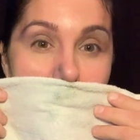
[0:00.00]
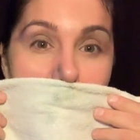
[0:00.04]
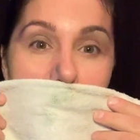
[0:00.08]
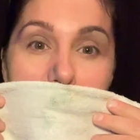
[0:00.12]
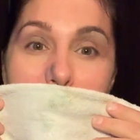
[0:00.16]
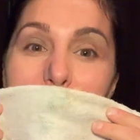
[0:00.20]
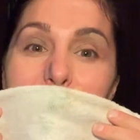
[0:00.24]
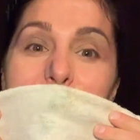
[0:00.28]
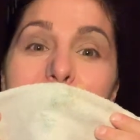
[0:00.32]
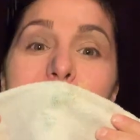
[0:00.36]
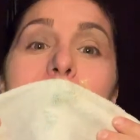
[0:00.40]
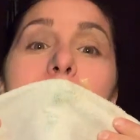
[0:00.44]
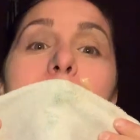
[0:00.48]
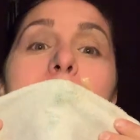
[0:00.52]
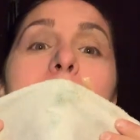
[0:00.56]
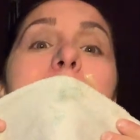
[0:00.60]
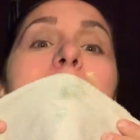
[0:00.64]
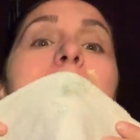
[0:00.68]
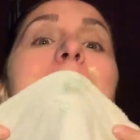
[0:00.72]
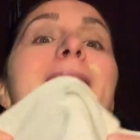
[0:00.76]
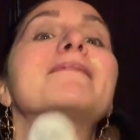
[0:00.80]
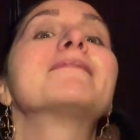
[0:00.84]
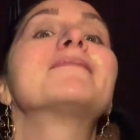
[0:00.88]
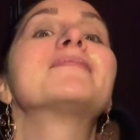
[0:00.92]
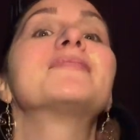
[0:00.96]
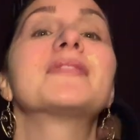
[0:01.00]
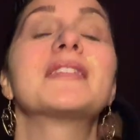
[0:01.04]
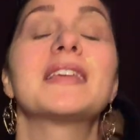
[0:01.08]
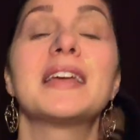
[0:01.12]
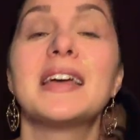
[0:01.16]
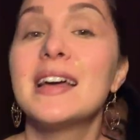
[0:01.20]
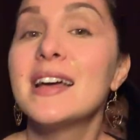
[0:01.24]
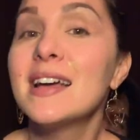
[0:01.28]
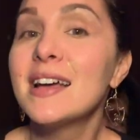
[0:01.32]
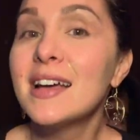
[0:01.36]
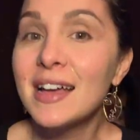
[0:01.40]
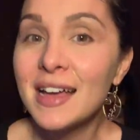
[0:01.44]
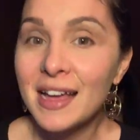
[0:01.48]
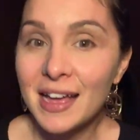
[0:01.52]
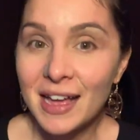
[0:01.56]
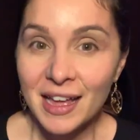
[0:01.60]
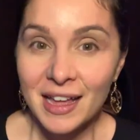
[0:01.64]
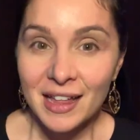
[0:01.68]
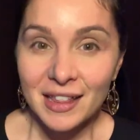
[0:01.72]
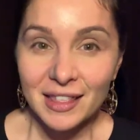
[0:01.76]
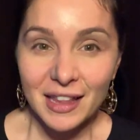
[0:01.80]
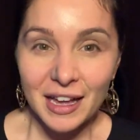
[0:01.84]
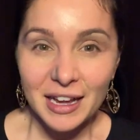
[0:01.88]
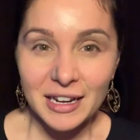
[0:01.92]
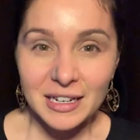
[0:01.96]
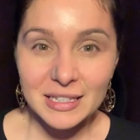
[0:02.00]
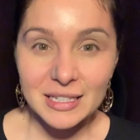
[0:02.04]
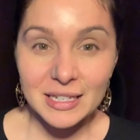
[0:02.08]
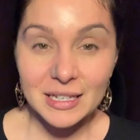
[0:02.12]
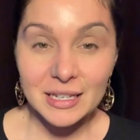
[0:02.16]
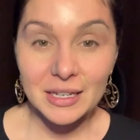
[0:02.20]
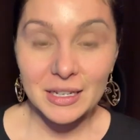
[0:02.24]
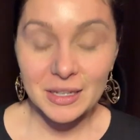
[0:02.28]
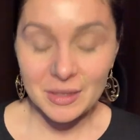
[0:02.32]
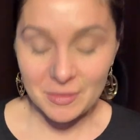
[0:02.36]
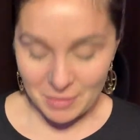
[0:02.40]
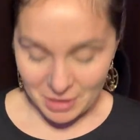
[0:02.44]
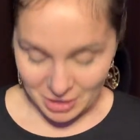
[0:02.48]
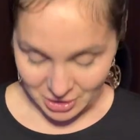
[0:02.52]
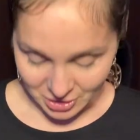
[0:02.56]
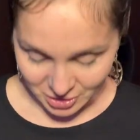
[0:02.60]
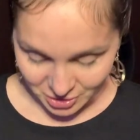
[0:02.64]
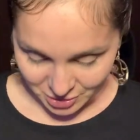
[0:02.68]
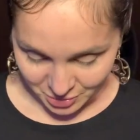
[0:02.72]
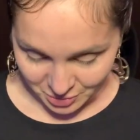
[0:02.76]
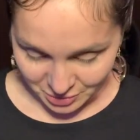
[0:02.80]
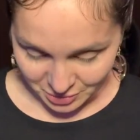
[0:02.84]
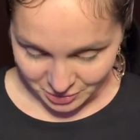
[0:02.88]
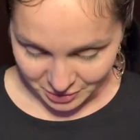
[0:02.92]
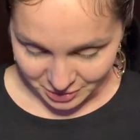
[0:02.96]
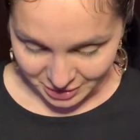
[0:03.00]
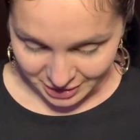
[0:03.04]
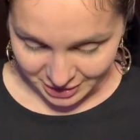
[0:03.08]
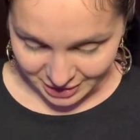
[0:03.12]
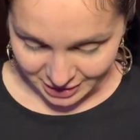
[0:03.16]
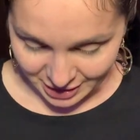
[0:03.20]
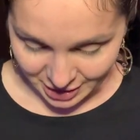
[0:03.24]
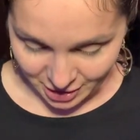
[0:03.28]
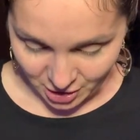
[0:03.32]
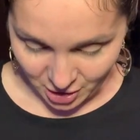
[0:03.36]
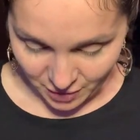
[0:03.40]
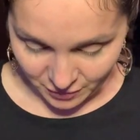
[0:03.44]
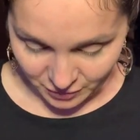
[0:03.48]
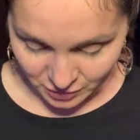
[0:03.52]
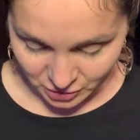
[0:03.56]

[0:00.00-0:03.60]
we just like to make sure we really get that off.